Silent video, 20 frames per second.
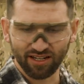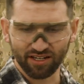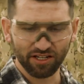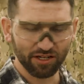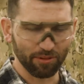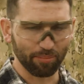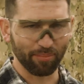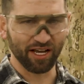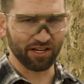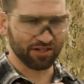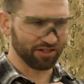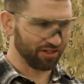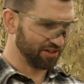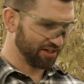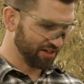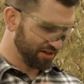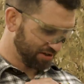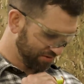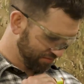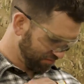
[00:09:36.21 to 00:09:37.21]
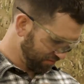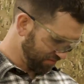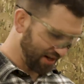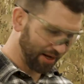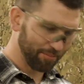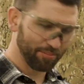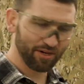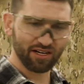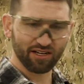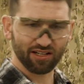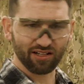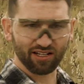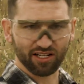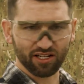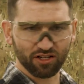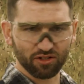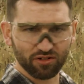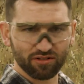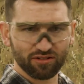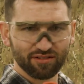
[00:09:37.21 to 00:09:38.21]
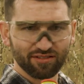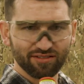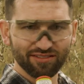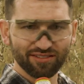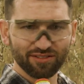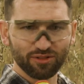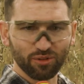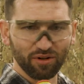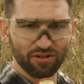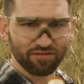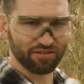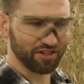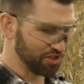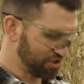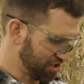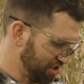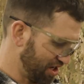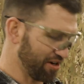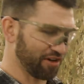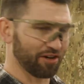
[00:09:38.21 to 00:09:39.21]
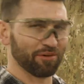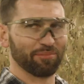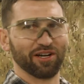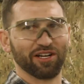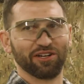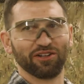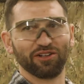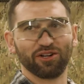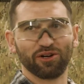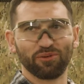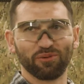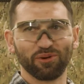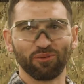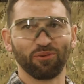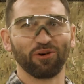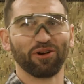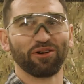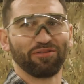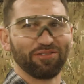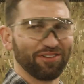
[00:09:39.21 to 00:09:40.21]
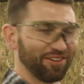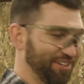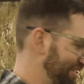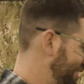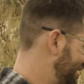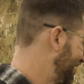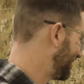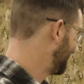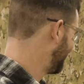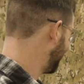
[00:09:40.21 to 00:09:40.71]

I need a bandolier. I bet like a 12-gauge shotgun bandolier would work for these.